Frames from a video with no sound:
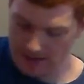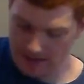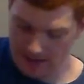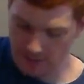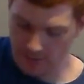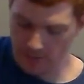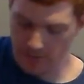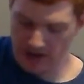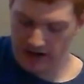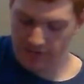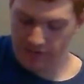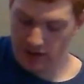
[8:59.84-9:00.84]
And then
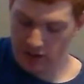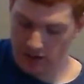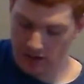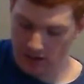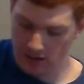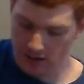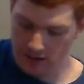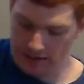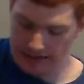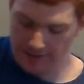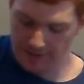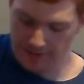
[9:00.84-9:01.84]
ring finger on
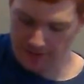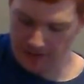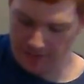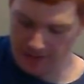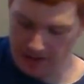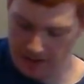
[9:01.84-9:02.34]
11th fret of